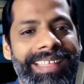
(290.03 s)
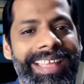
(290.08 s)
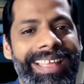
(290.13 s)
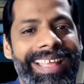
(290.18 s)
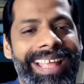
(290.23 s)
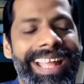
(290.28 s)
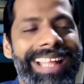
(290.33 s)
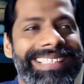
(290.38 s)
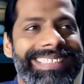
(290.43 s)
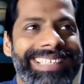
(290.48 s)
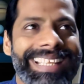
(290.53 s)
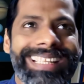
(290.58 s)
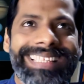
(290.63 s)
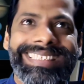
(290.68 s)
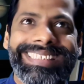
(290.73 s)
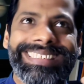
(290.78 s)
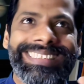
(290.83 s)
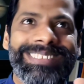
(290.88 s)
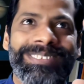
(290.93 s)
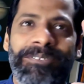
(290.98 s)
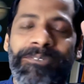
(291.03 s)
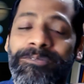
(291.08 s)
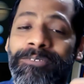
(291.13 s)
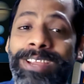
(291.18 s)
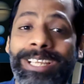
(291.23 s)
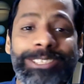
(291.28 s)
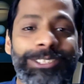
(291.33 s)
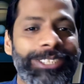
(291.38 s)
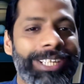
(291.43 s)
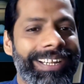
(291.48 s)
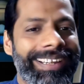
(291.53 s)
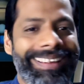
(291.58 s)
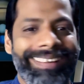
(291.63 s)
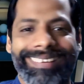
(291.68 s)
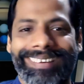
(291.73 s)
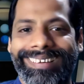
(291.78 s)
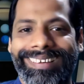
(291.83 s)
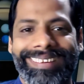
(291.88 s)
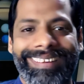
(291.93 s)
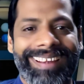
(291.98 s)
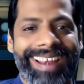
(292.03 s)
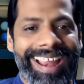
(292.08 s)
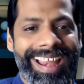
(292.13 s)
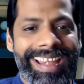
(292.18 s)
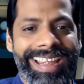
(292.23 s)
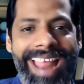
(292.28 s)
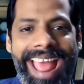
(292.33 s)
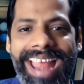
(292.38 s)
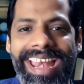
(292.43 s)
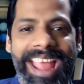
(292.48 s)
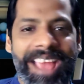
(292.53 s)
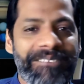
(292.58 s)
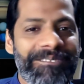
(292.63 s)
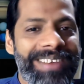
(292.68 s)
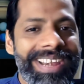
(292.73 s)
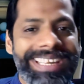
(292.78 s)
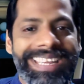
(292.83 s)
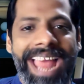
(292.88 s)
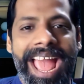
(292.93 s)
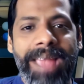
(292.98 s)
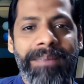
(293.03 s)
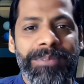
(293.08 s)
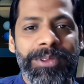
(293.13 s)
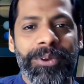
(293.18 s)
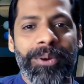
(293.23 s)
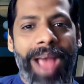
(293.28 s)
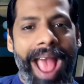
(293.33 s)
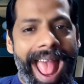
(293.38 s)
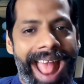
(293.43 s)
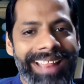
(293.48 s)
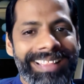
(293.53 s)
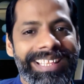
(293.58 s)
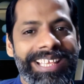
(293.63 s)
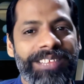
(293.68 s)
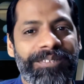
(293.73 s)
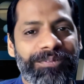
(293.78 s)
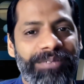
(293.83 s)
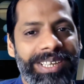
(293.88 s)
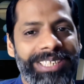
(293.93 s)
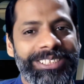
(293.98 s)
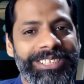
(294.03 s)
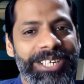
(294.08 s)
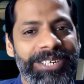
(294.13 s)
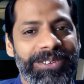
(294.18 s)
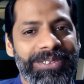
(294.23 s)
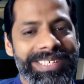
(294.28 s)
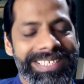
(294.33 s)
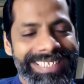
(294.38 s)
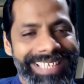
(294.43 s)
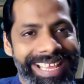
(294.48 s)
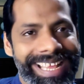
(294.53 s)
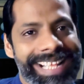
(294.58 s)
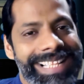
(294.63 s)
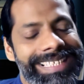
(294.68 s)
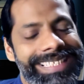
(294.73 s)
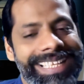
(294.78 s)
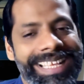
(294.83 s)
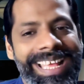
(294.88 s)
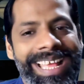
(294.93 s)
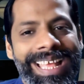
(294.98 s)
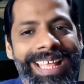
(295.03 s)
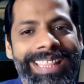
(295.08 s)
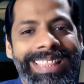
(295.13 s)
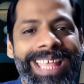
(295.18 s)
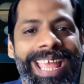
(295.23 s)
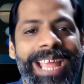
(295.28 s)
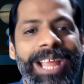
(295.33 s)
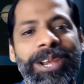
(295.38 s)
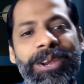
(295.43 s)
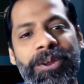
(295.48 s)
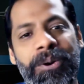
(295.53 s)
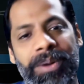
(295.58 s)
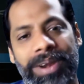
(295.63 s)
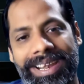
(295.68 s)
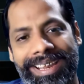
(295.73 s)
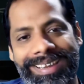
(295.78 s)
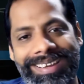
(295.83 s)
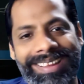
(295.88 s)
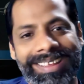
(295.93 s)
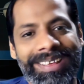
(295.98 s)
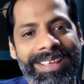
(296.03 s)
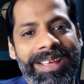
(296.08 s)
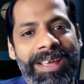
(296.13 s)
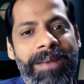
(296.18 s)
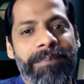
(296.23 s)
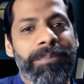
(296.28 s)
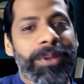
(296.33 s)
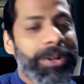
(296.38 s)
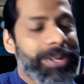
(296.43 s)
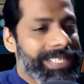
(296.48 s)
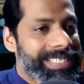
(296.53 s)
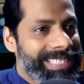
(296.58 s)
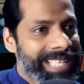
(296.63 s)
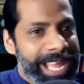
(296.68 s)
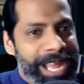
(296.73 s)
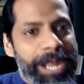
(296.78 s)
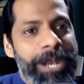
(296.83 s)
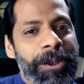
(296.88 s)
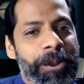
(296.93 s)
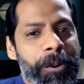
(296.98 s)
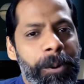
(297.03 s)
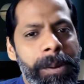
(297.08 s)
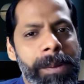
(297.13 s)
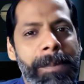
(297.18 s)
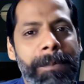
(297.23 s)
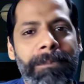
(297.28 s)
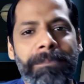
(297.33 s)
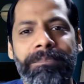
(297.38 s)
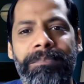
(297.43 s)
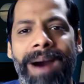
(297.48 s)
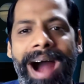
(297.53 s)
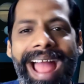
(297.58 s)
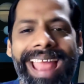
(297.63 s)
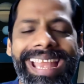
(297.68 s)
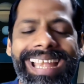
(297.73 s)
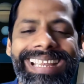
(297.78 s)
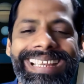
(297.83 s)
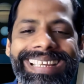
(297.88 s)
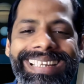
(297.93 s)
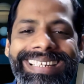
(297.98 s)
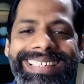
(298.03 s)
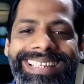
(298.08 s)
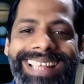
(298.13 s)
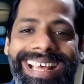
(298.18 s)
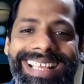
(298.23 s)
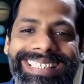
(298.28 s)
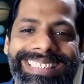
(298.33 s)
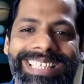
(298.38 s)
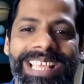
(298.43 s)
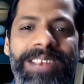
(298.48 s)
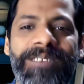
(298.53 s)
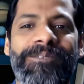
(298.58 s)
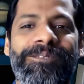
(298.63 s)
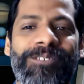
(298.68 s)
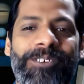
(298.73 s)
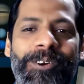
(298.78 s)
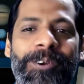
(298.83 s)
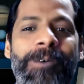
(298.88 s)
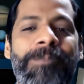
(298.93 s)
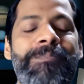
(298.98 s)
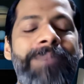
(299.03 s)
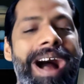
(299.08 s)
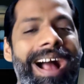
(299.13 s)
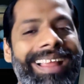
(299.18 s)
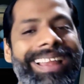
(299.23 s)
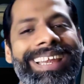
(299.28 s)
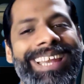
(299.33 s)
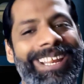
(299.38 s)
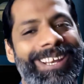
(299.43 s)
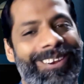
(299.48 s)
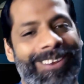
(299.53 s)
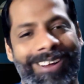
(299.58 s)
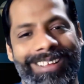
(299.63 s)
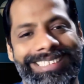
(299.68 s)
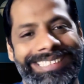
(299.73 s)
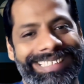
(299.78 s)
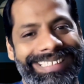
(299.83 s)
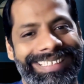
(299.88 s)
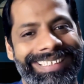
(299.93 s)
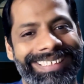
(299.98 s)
It's fiction, right? And every time you hand this fiction to sales, they ignore it because they know buying doesn't follow marketing logic.